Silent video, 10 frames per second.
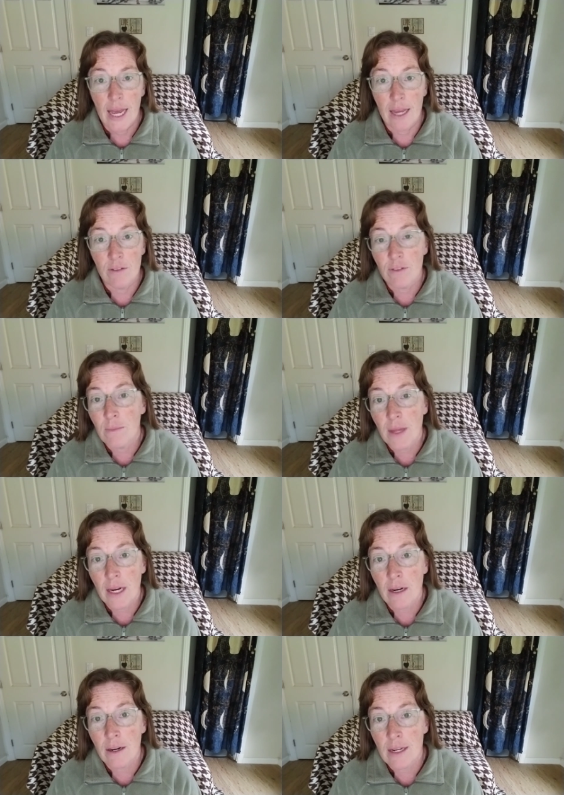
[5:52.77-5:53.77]
And from
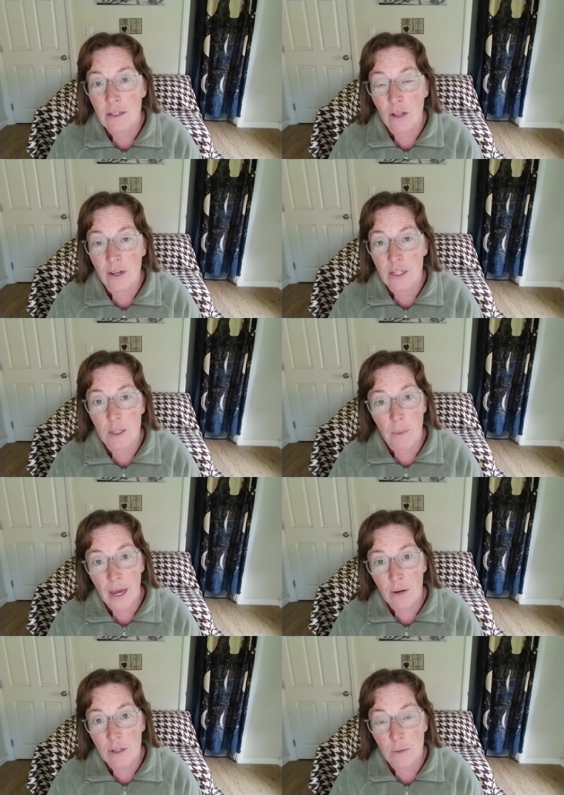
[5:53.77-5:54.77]
there, as long as the
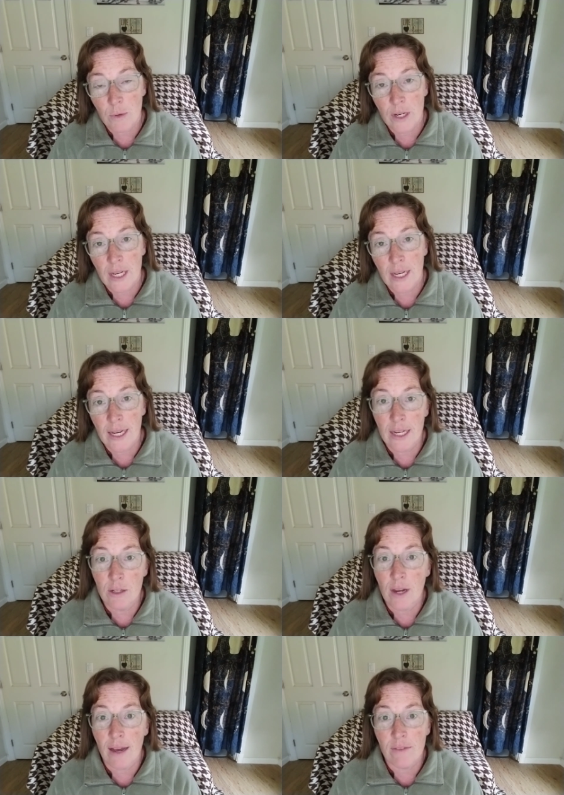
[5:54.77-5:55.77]
battery's working and
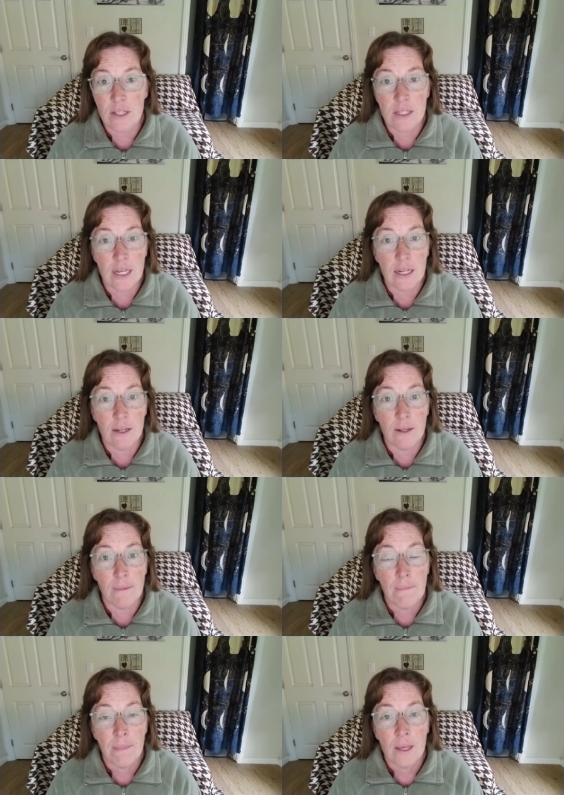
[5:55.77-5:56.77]
you have a
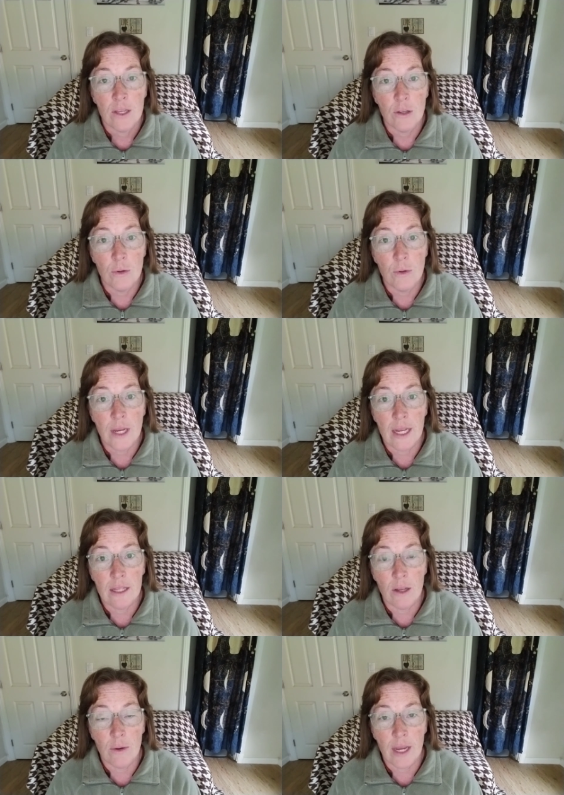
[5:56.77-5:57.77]
signal, you
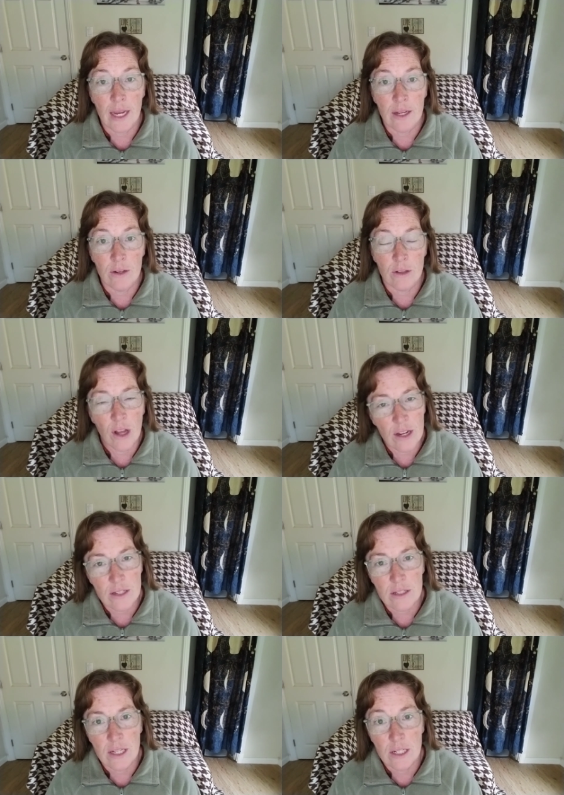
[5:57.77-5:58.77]
can locate your
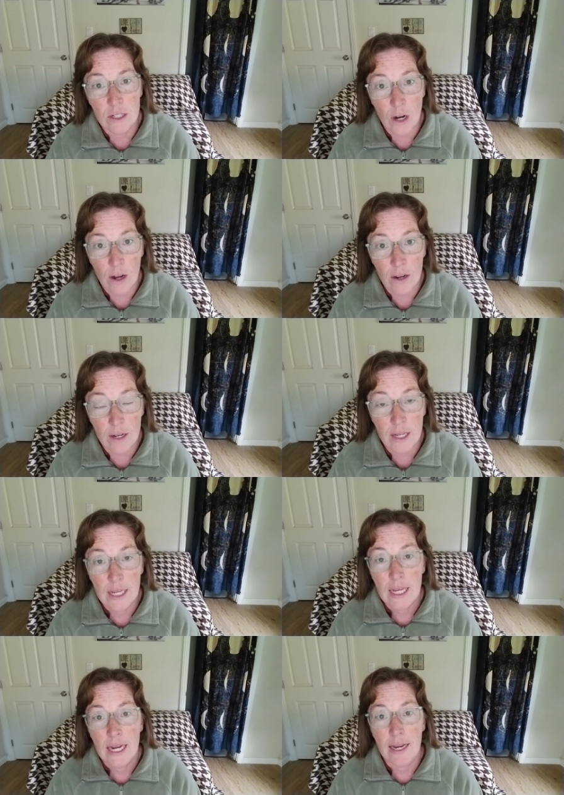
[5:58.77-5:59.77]
lost dog.
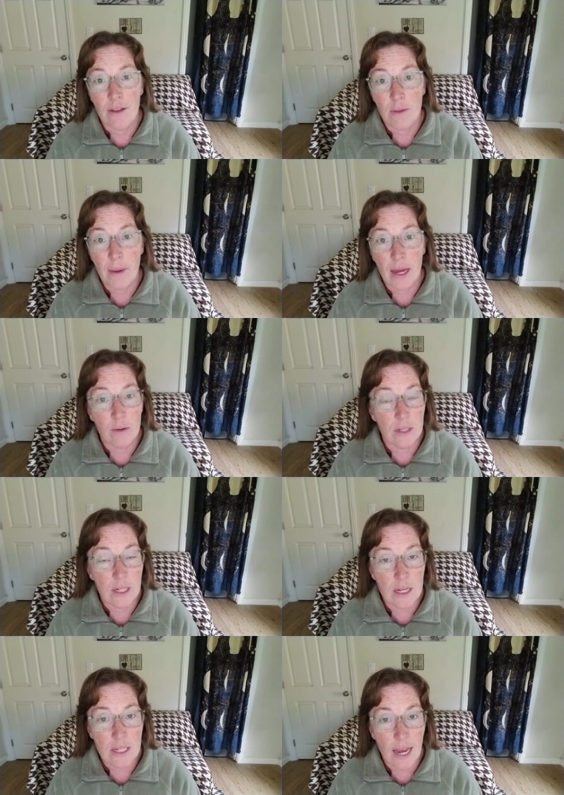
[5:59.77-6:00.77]
Now the battery
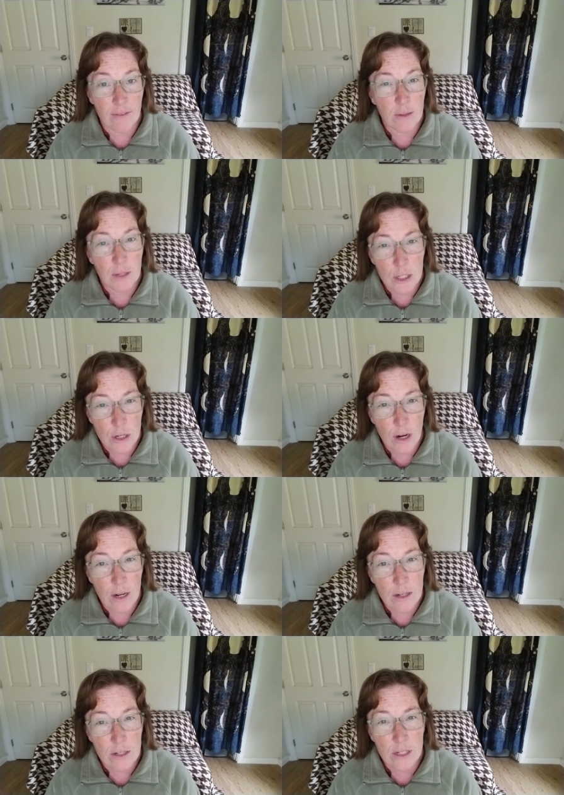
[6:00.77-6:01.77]
does have to be
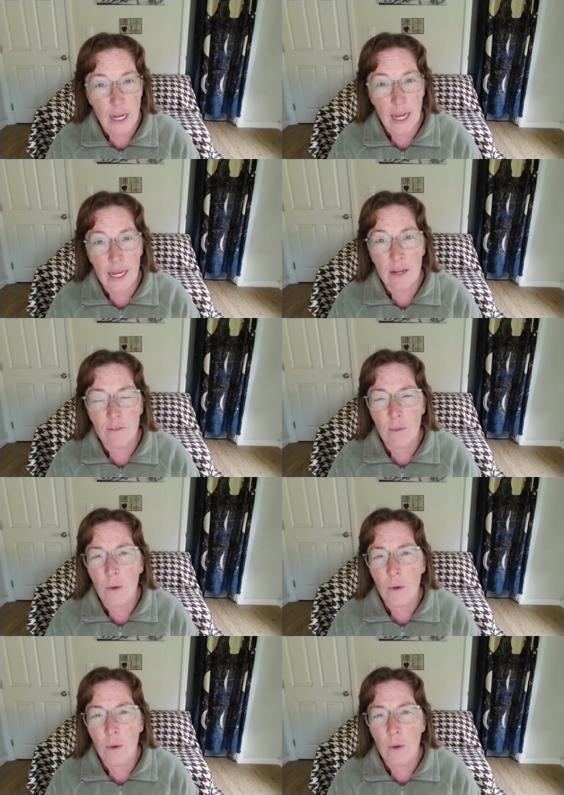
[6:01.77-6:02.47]
charged. And from